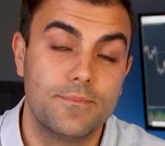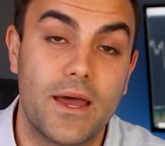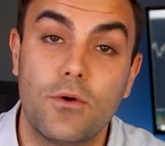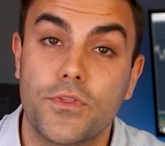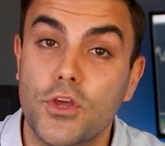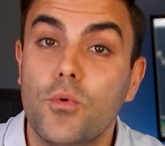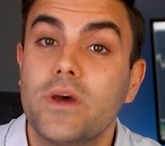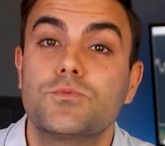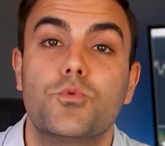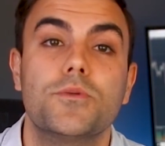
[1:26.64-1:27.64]
Now, the
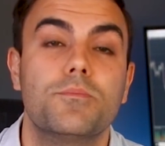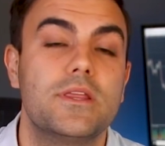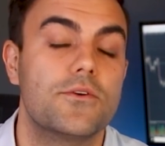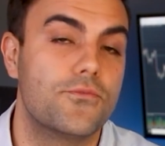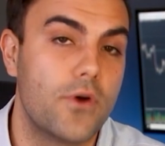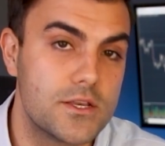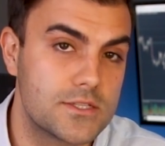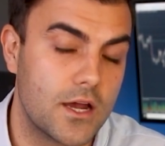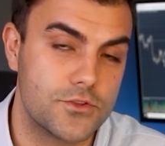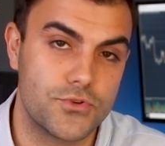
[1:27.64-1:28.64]
US wouldn't be the first
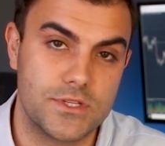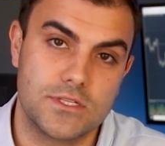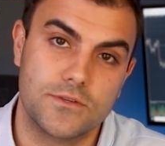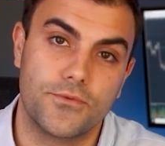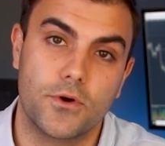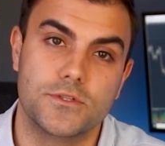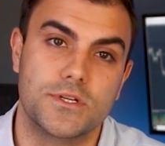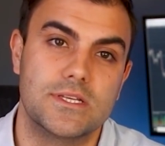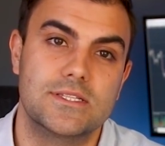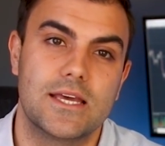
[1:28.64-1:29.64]
country to default on
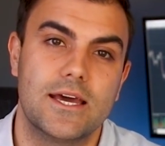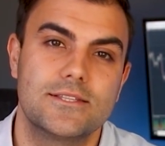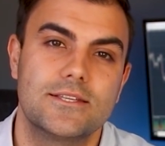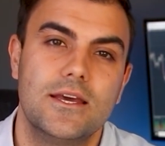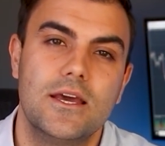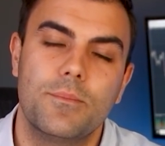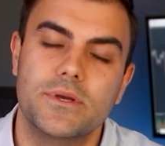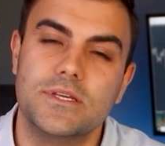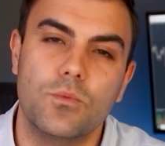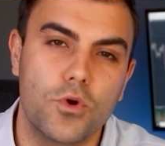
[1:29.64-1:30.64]
its debt,
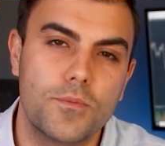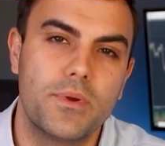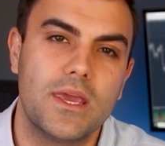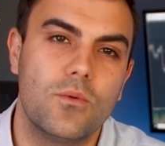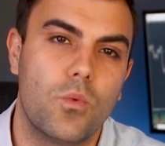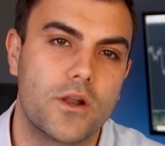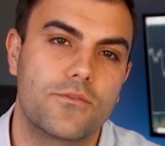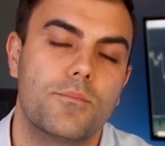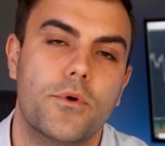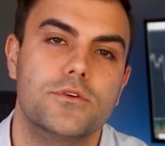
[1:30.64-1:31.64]
but it would be one of
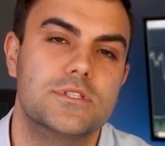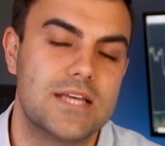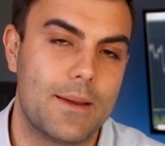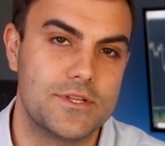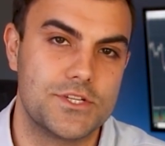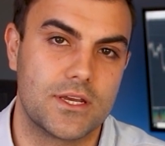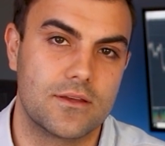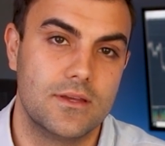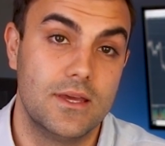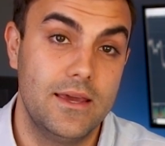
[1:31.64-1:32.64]
the most damaging.
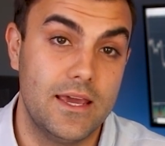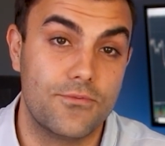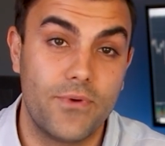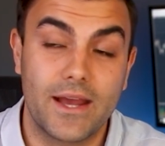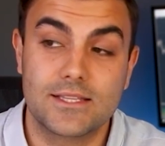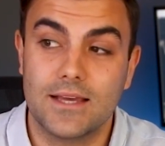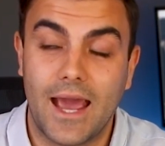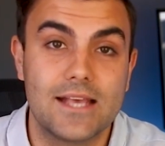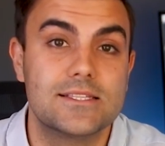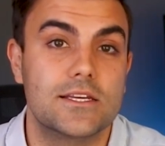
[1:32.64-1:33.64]
In fact,
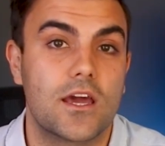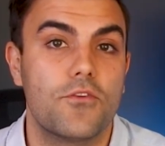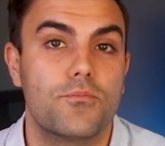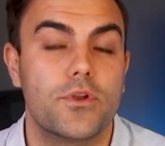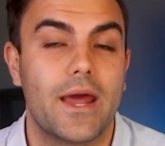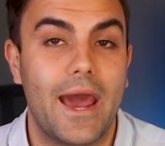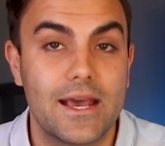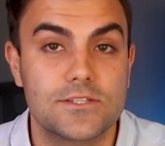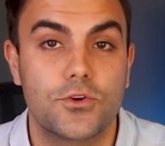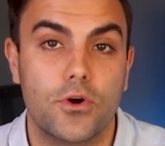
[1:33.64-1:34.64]
as the government
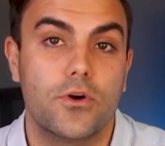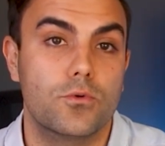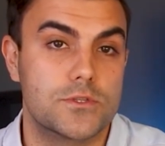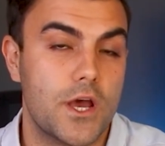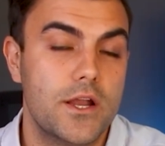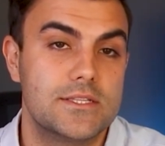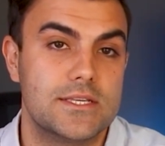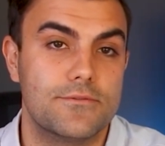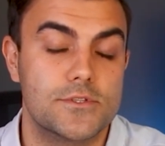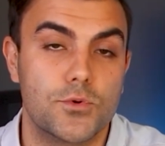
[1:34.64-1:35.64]
has got
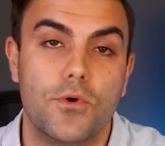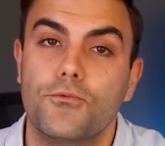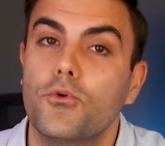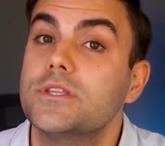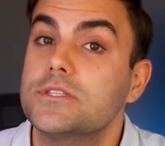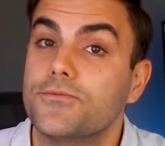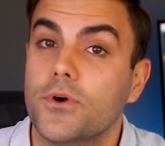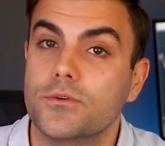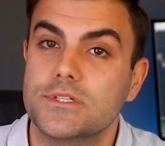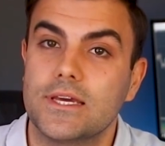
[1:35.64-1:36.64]
alternatives to avoid
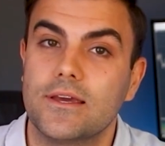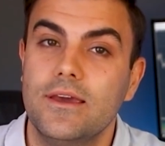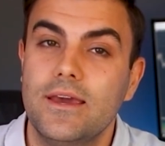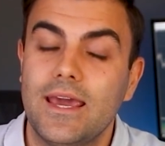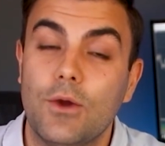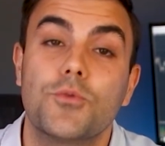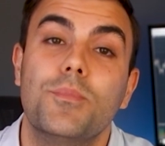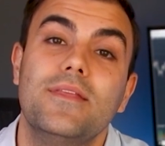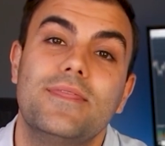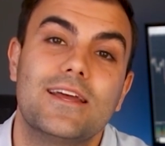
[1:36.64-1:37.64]
defaulting, it would
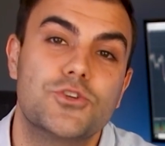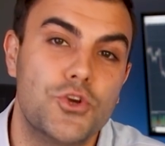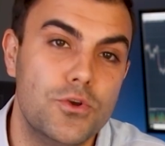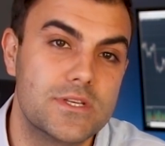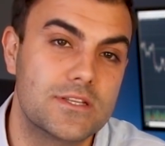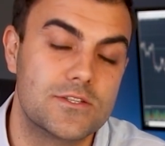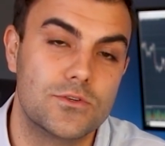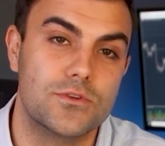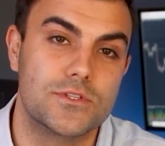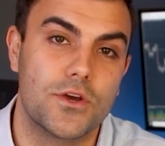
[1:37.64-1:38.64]
mean they're choosing to
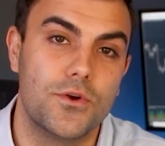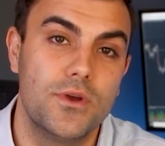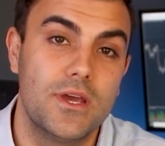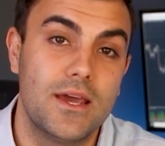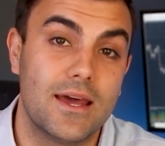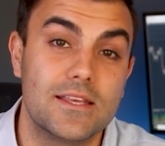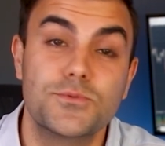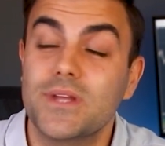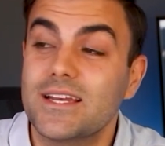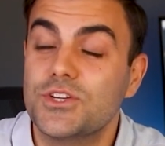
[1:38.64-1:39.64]
do so, and this
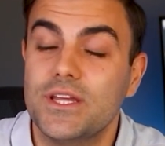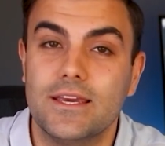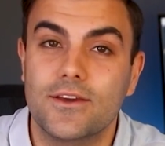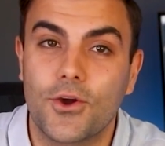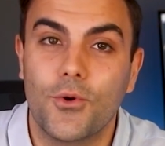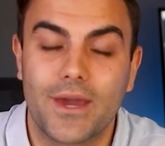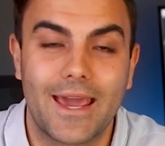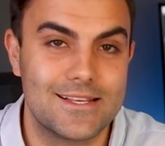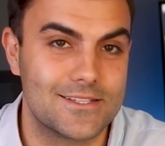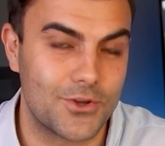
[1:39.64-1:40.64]
would actually go
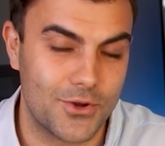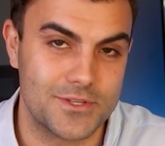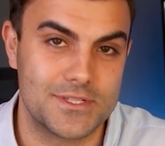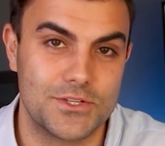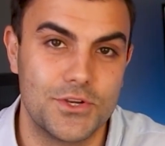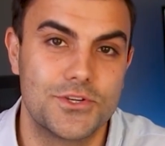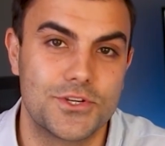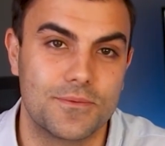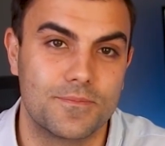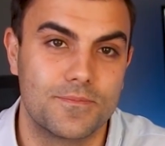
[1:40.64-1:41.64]
against the
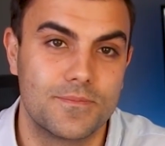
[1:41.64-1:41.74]
Constitution.